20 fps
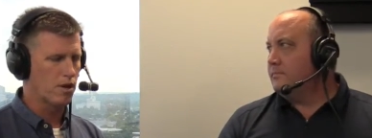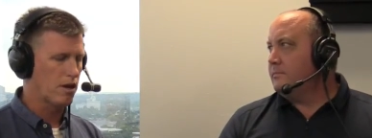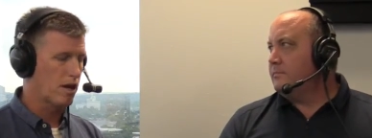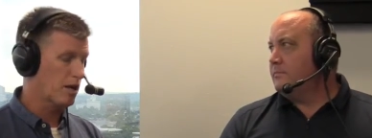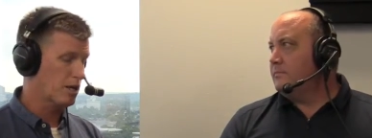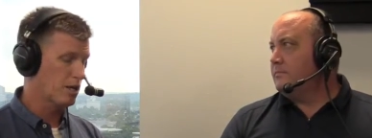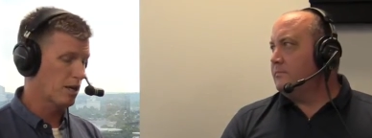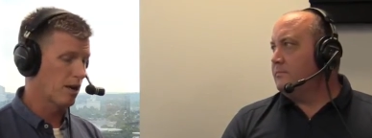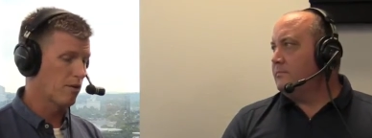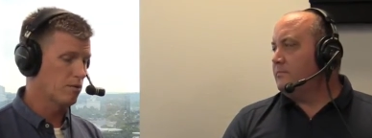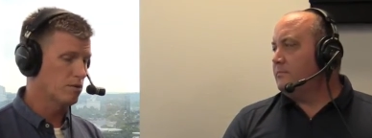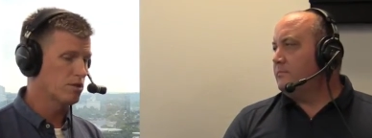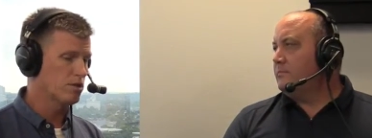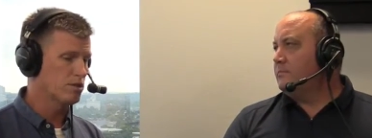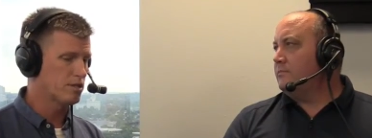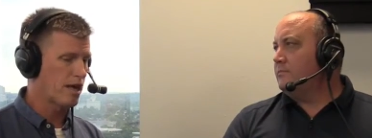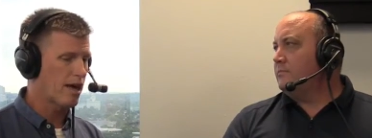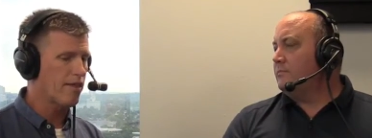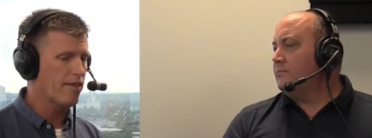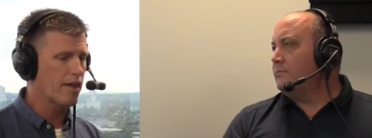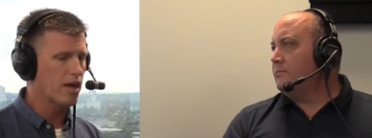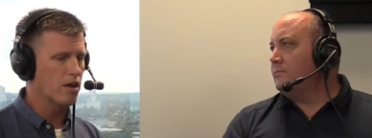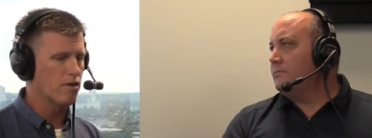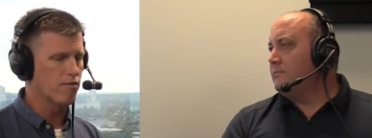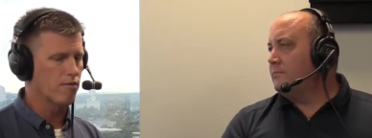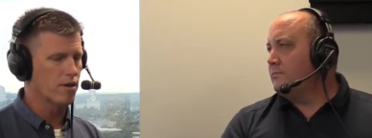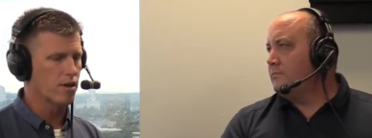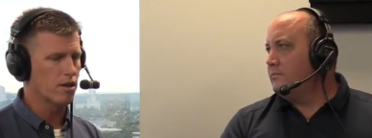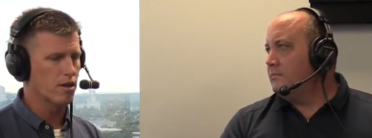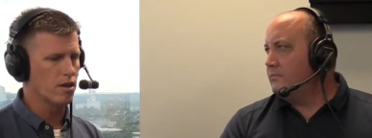Speaker 1: actually I was just at that
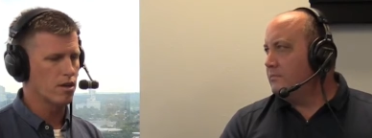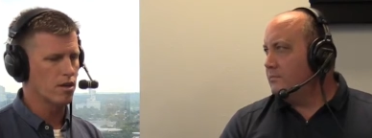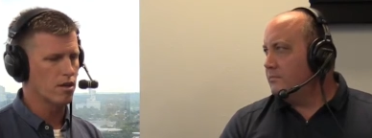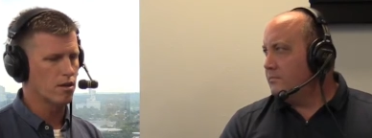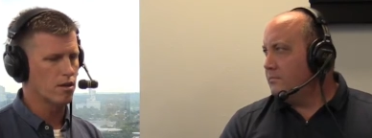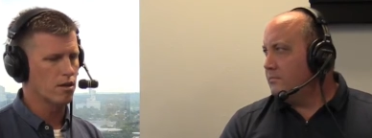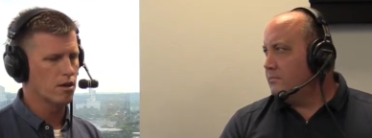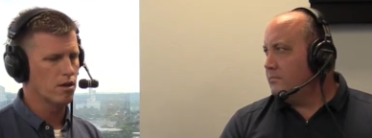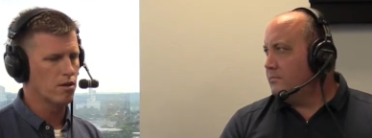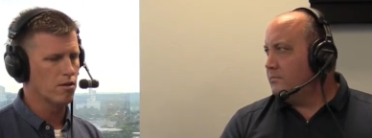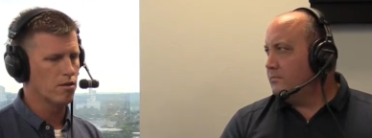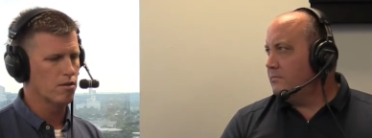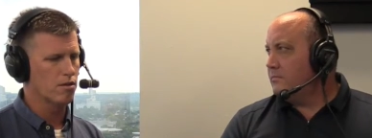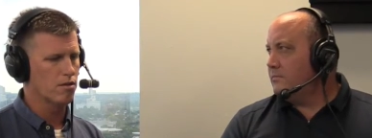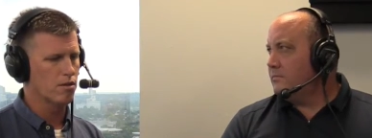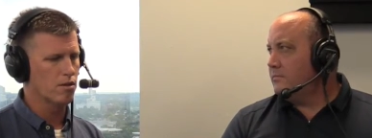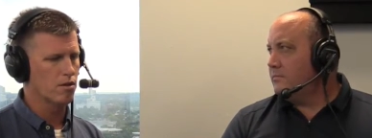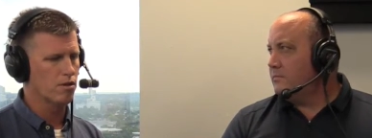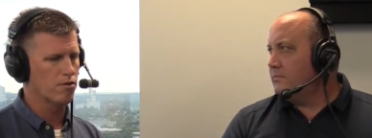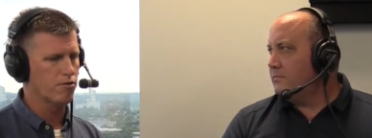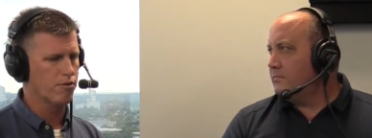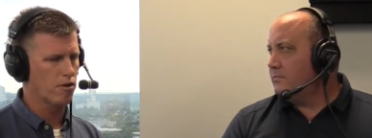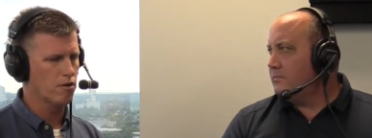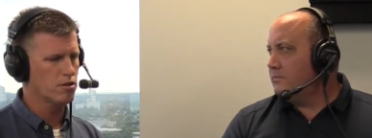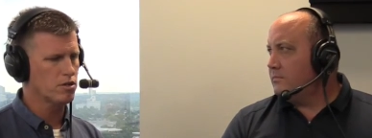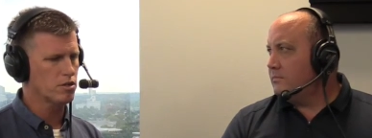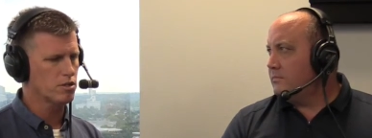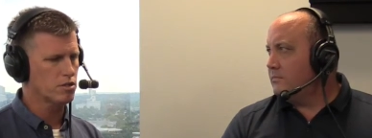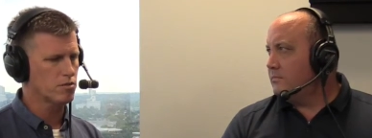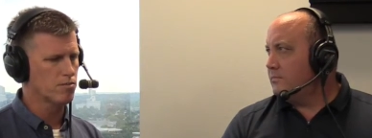event, and uh, a
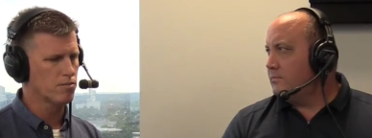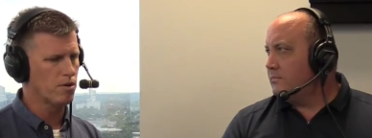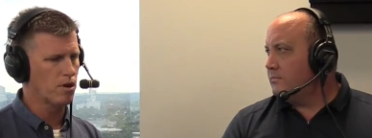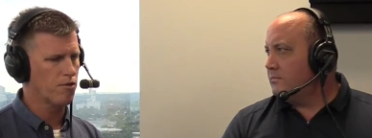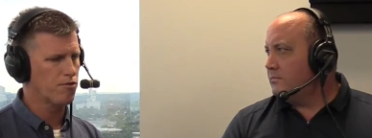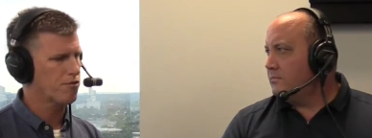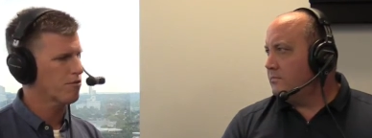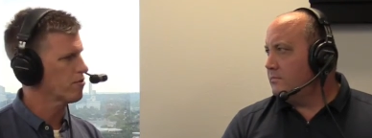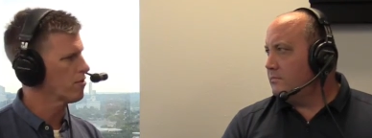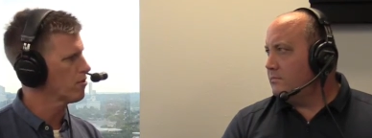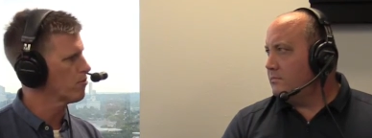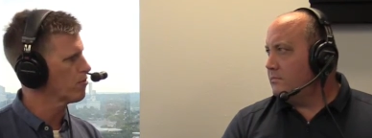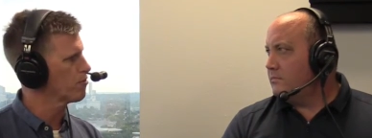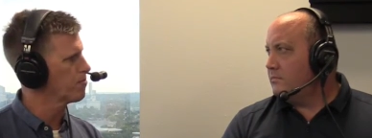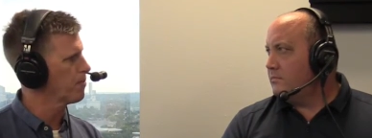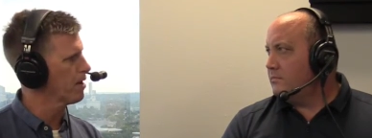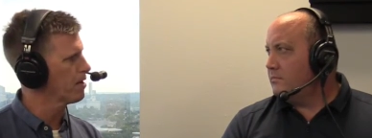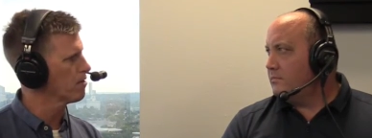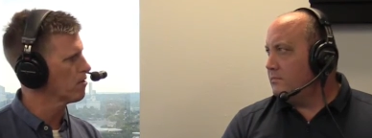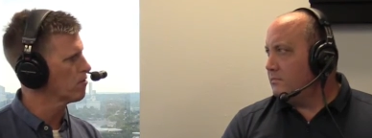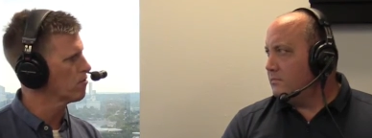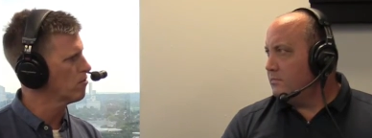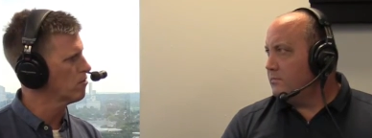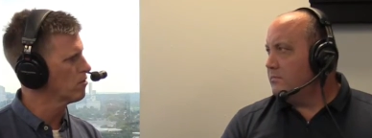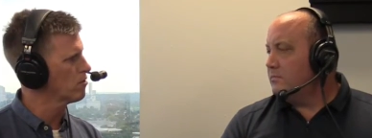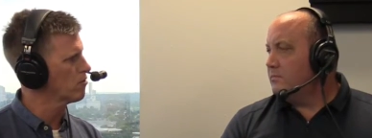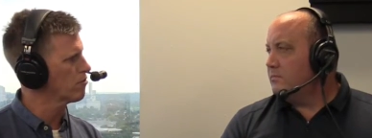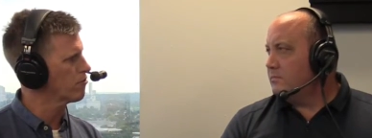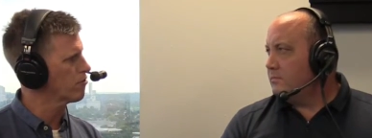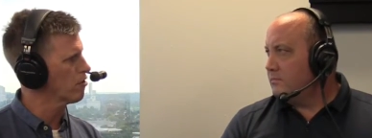sergeant some officers had responded to a
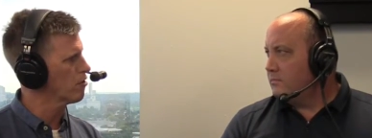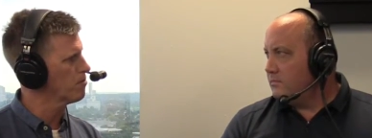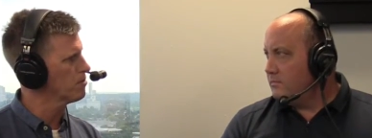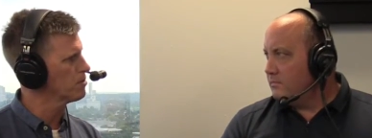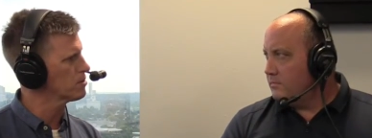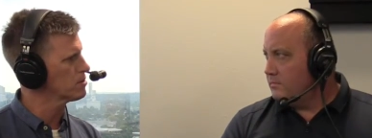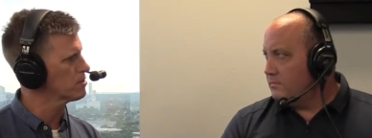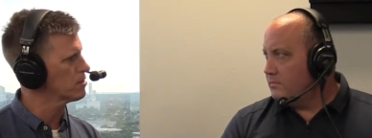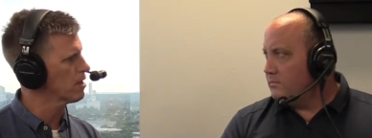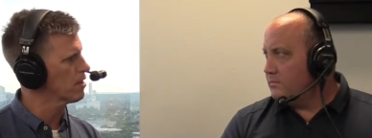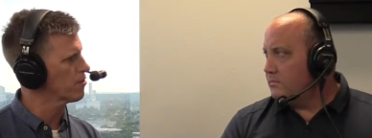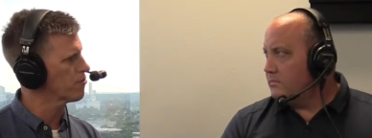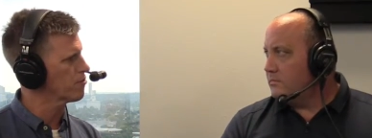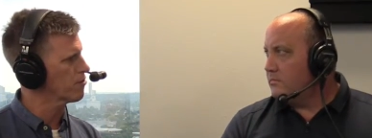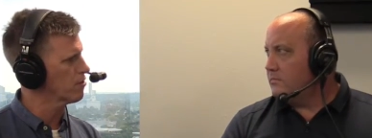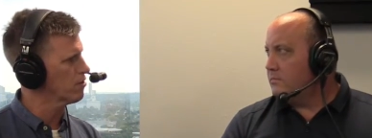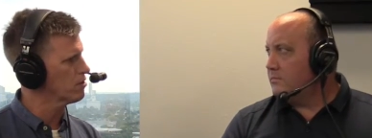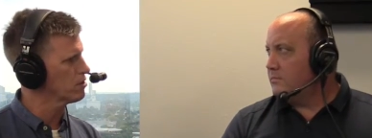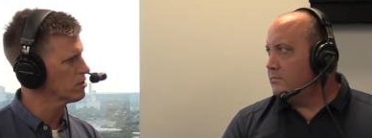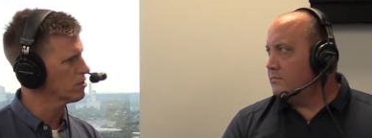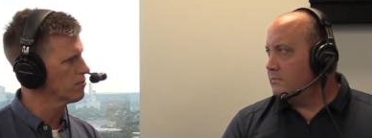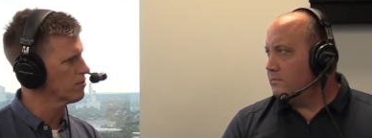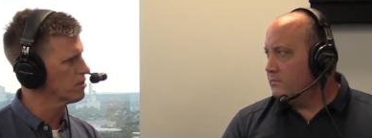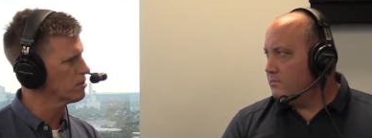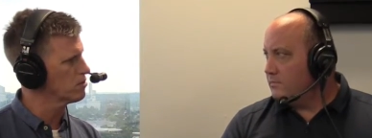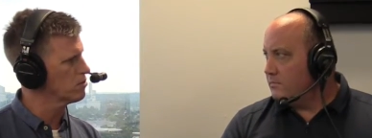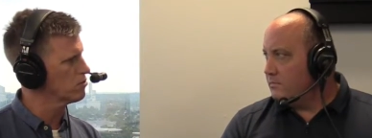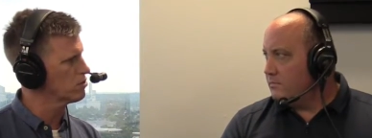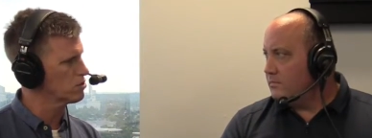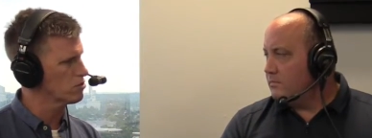disturbance downstairs of a
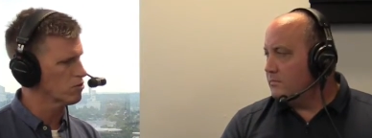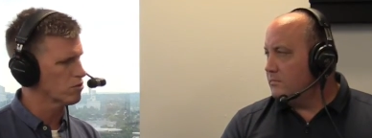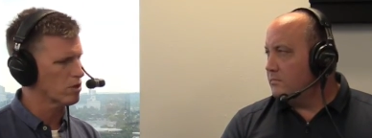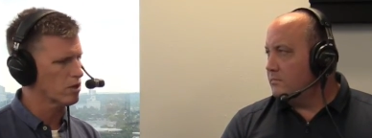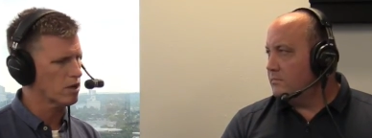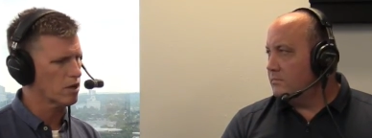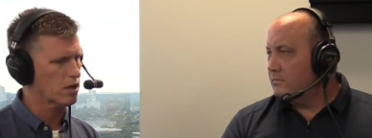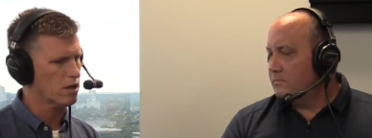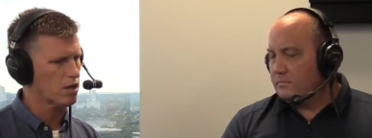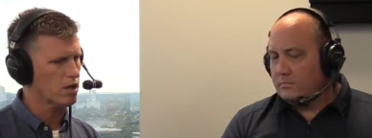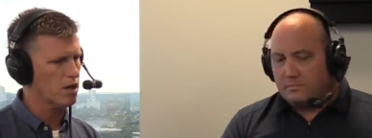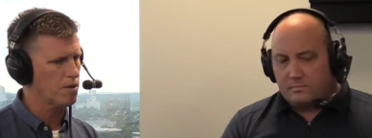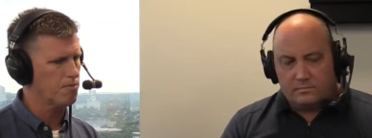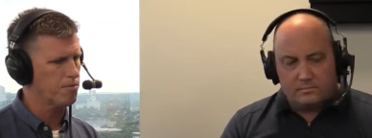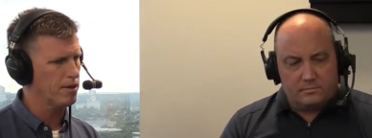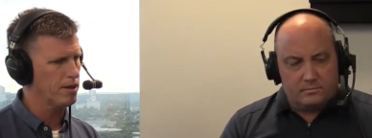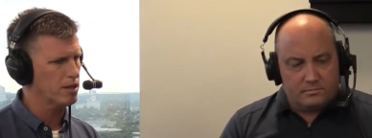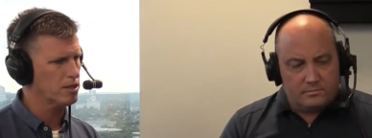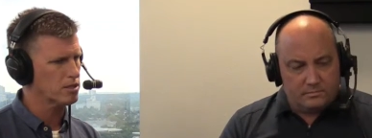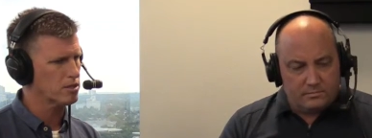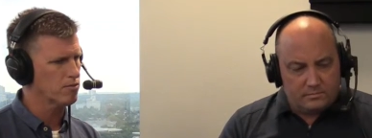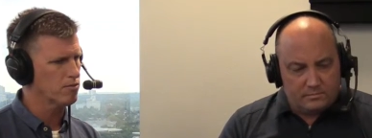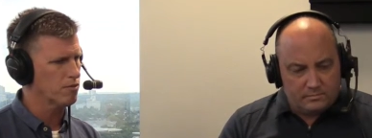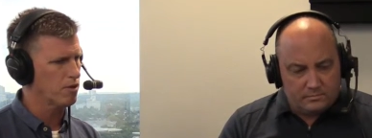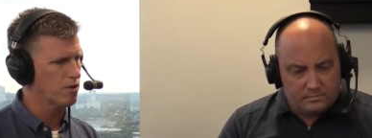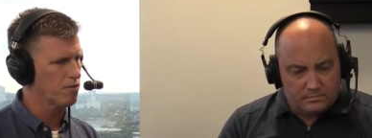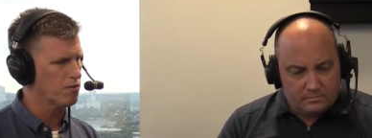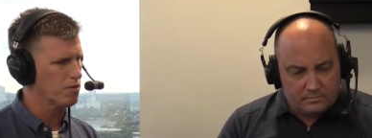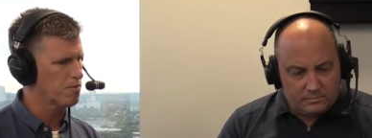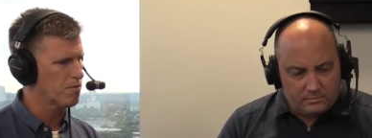two story complex
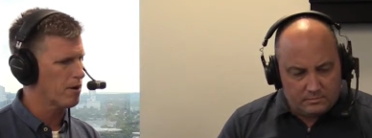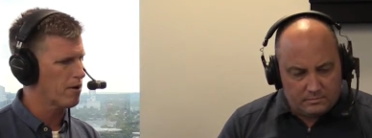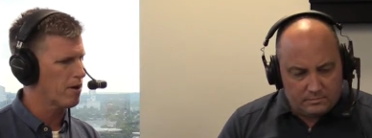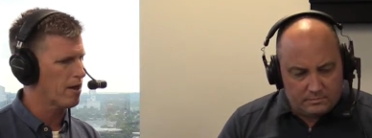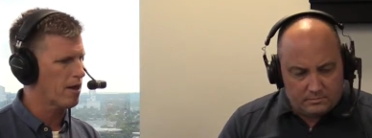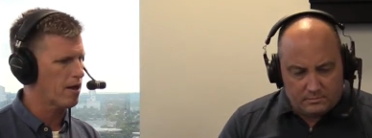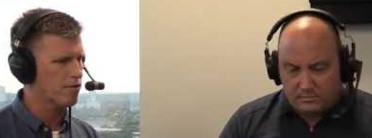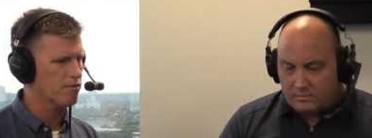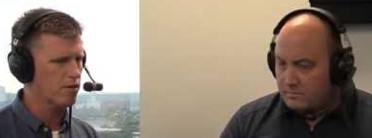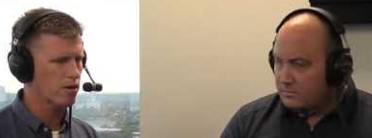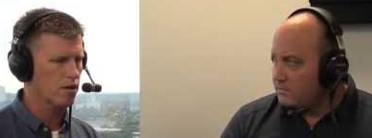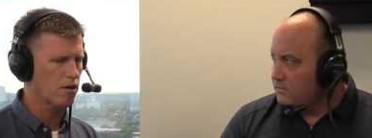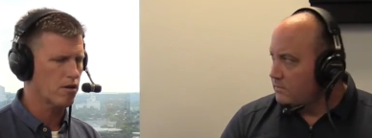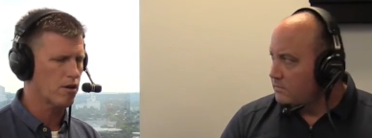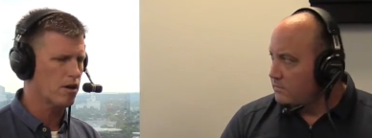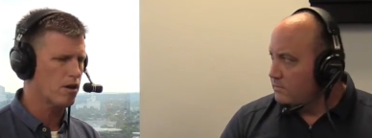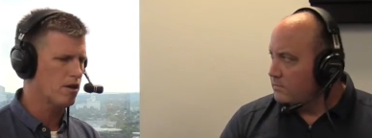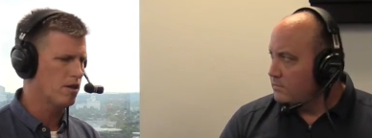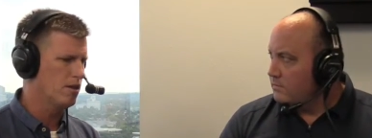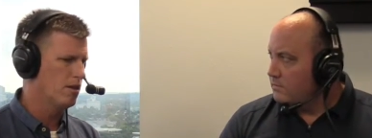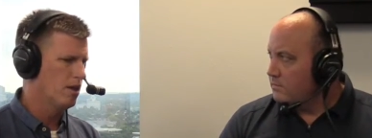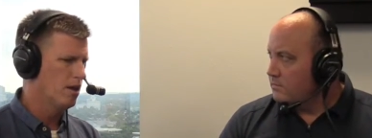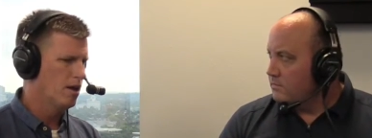involved in a married housing area. And,